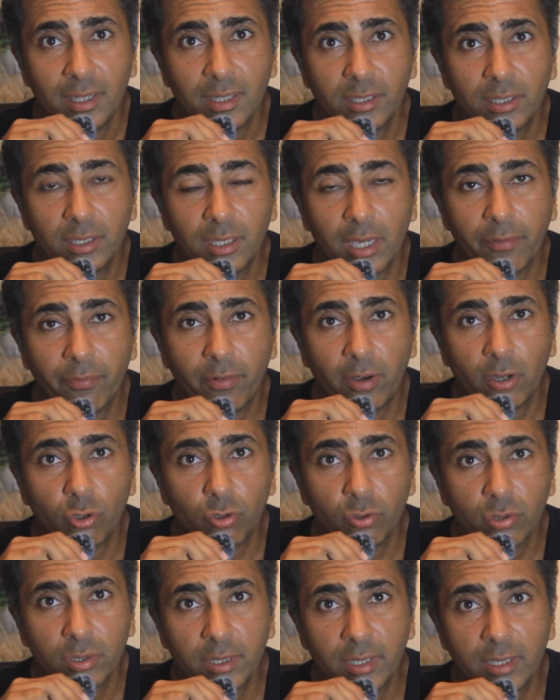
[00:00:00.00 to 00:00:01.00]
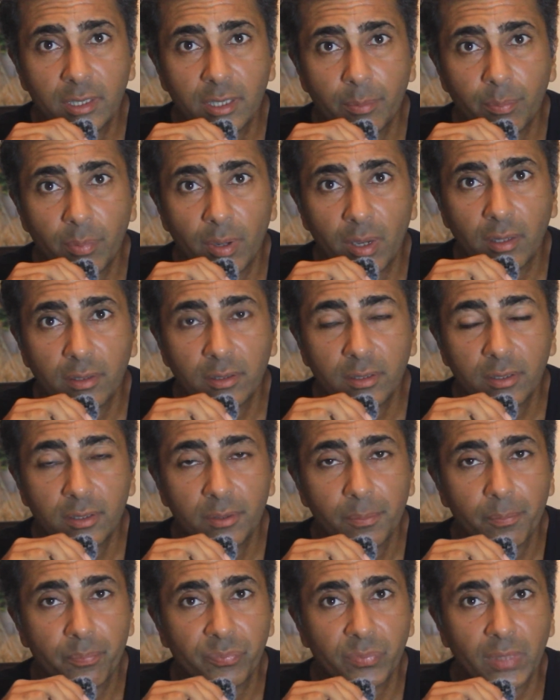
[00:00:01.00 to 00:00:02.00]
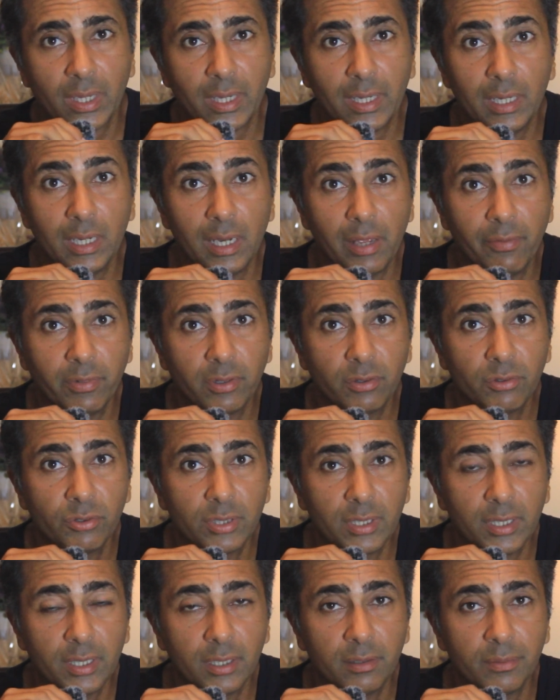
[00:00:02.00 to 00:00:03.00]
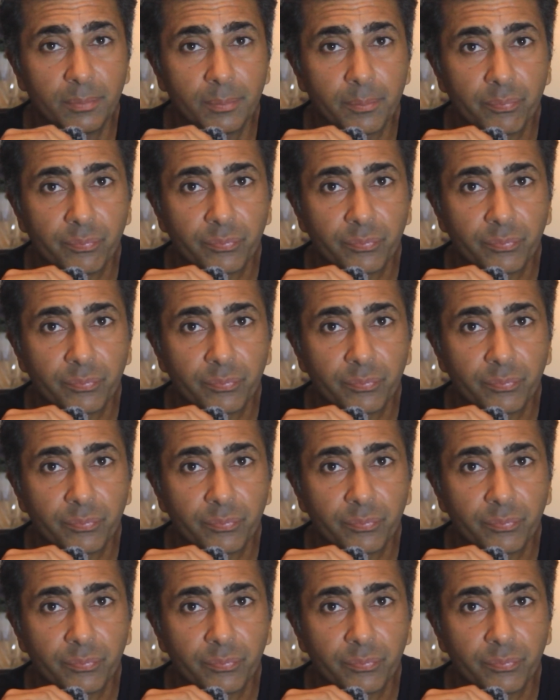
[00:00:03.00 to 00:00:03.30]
Stefanos Tsitsipas, the 11th seed,